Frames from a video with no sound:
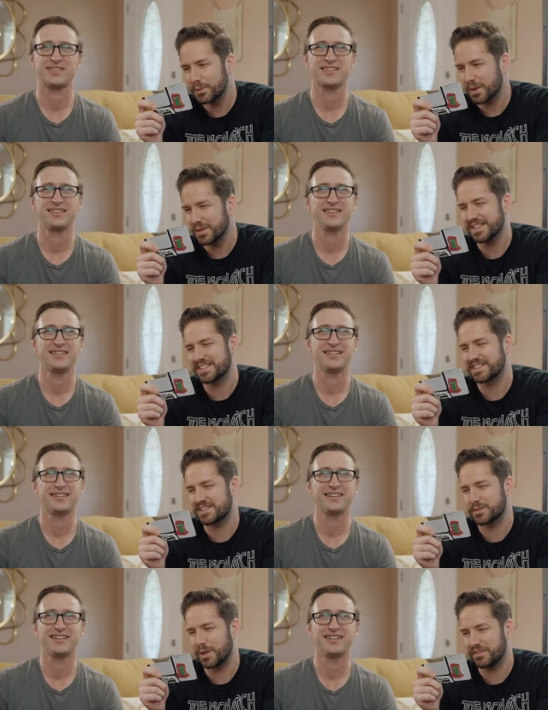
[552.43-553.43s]
Speaker 1: wrote this? A
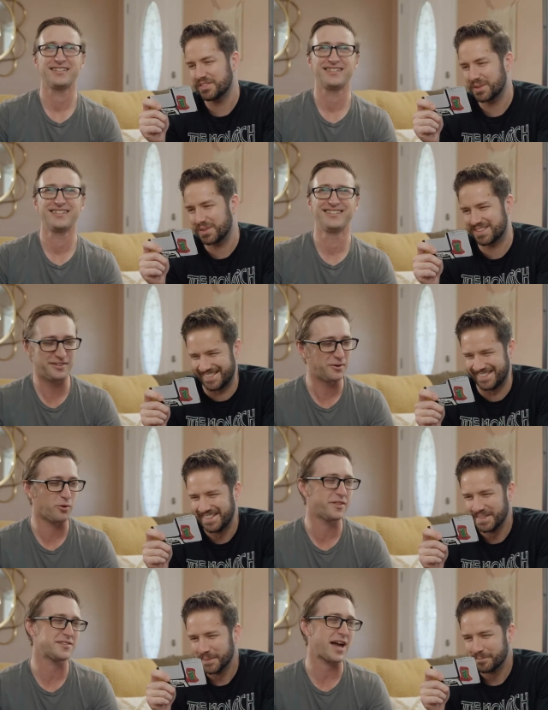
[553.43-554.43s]
12-year-old?
Speaker 2: Well,
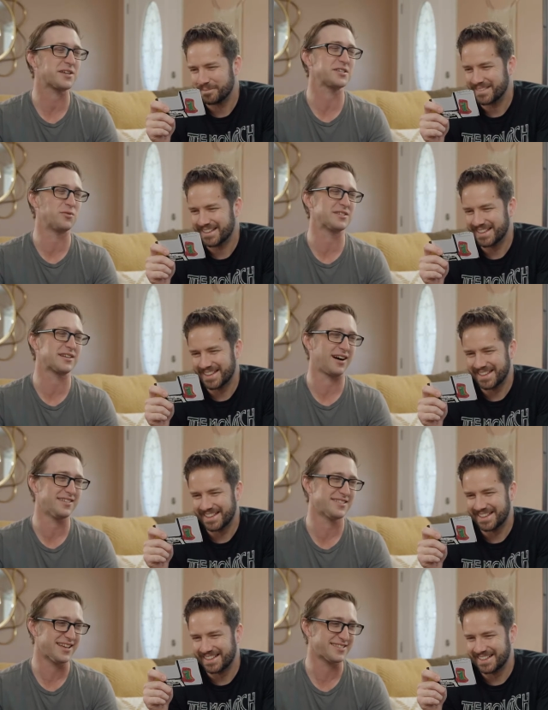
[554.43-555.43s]
this actually was a
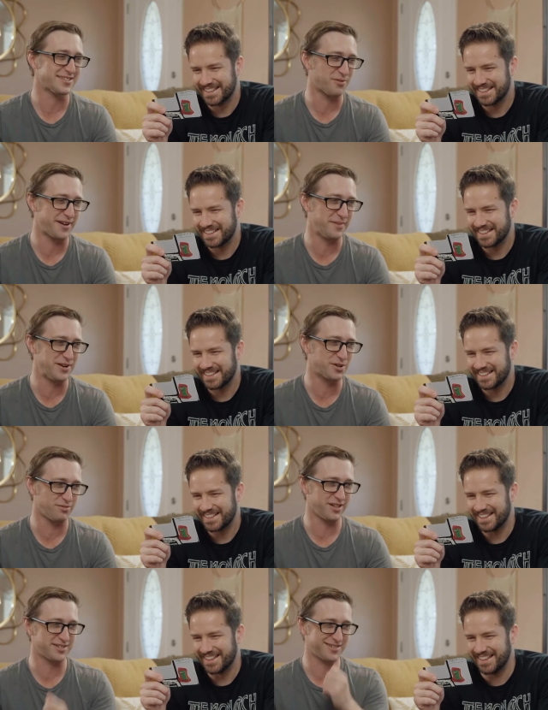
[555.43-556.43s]
contest to write Major
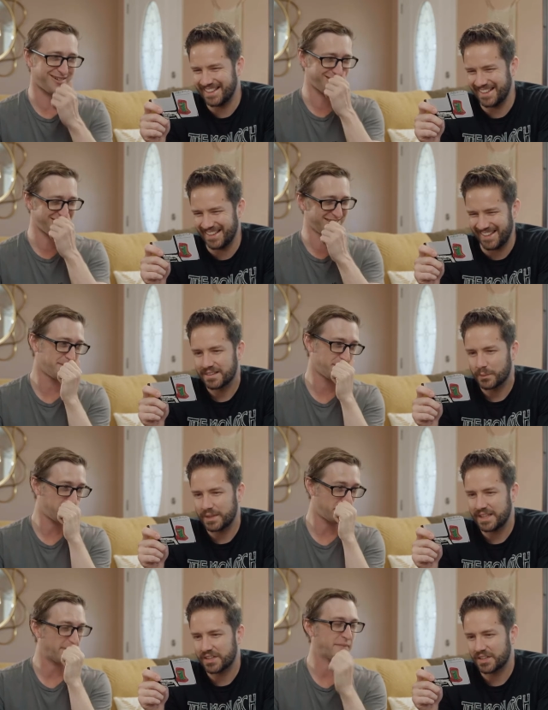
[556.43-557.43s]
Bludd's card.
Speaker 1: When
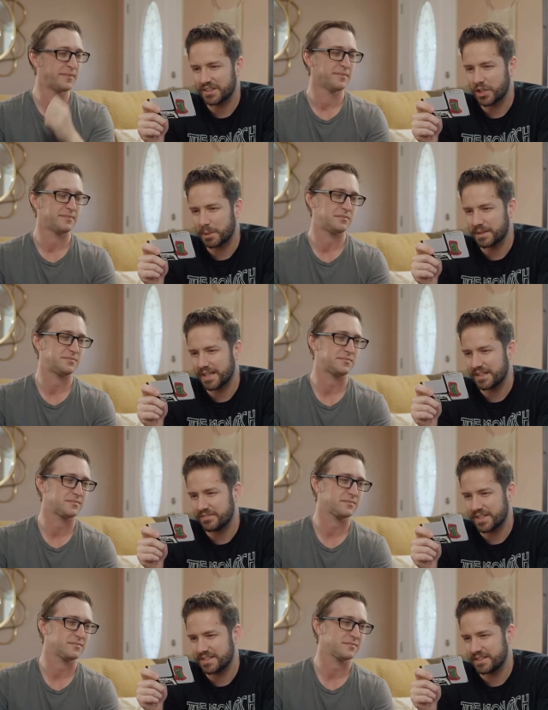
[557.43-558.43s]
he heard Cobra had
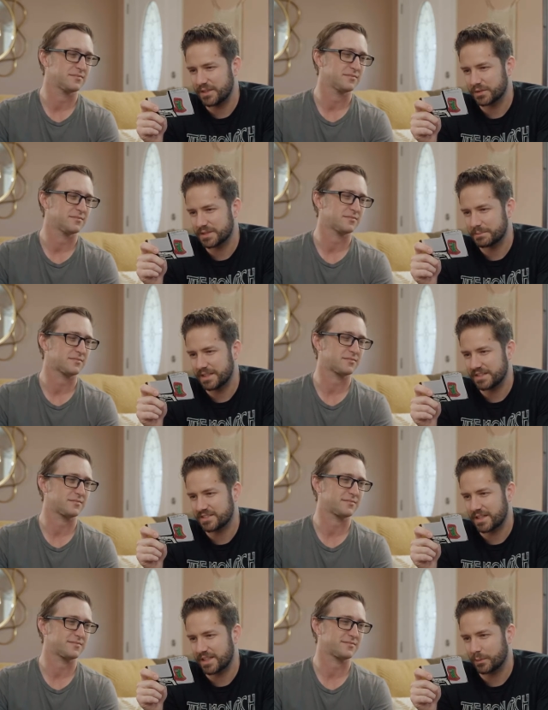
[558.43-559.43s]
invented the ultimate in sonic